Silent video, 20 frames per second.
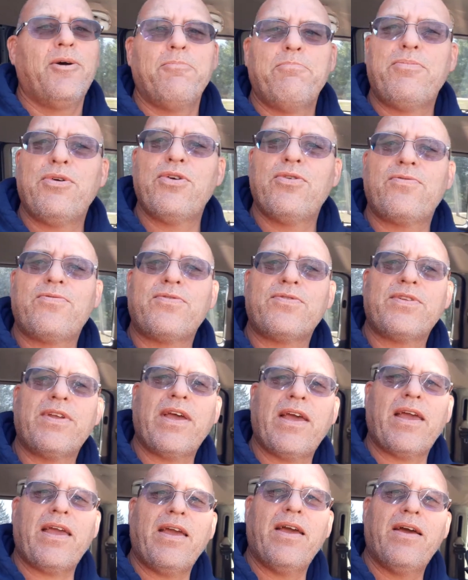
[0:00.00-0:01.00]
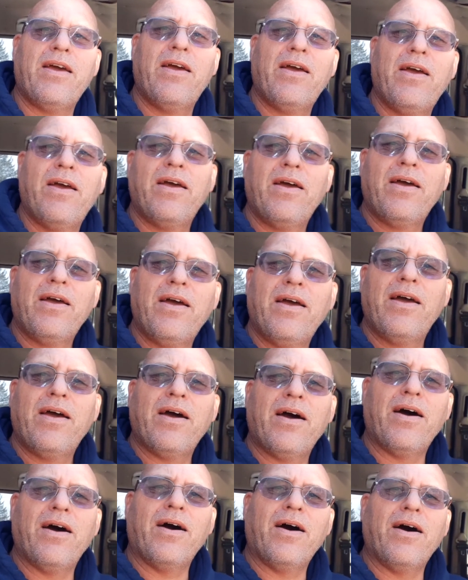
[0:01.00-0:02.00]
Beautiful day.
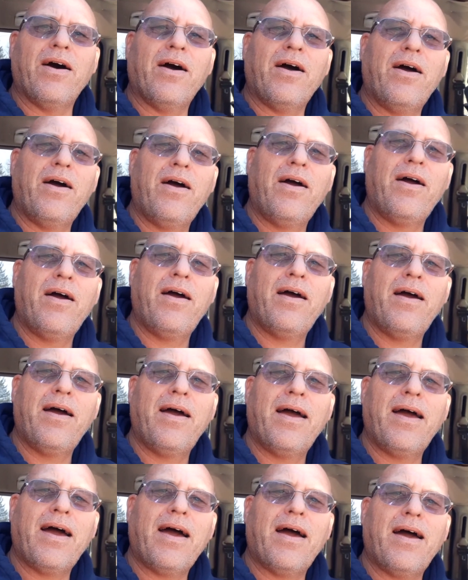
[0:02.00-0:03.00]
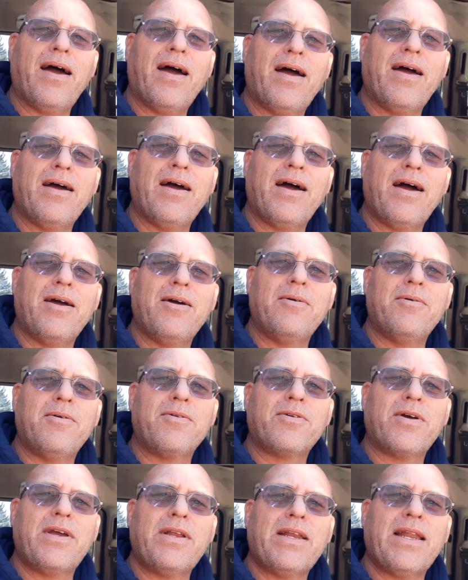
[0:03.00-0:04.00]
Uh,
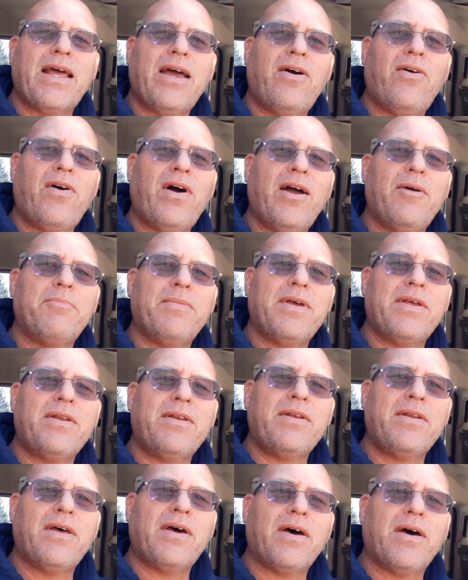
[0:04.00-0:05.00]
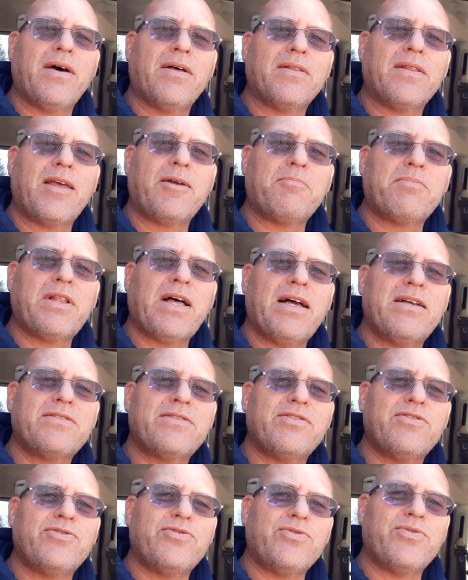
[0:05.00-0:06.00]
right now I'm in Lake
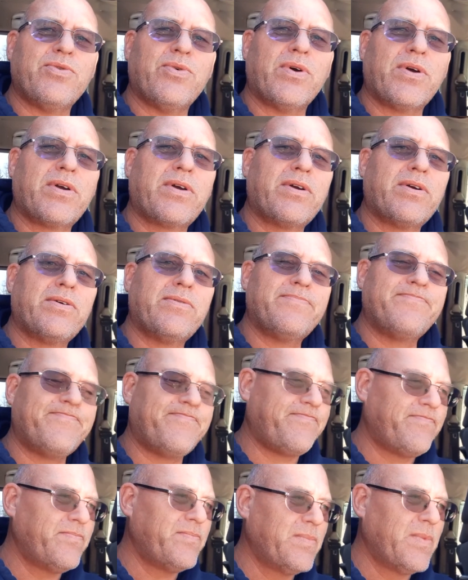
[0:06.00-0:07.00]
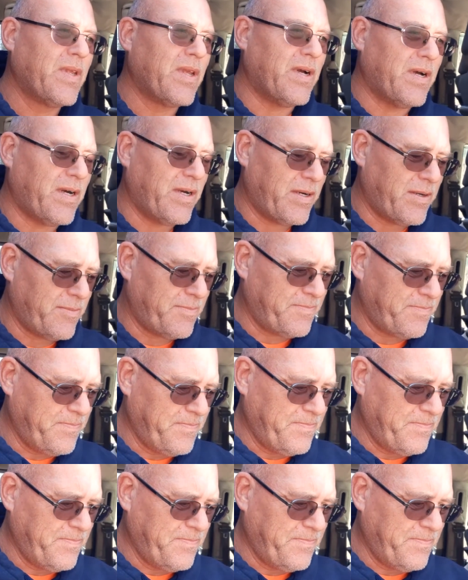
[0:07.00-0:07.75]
Placid, New York. Um,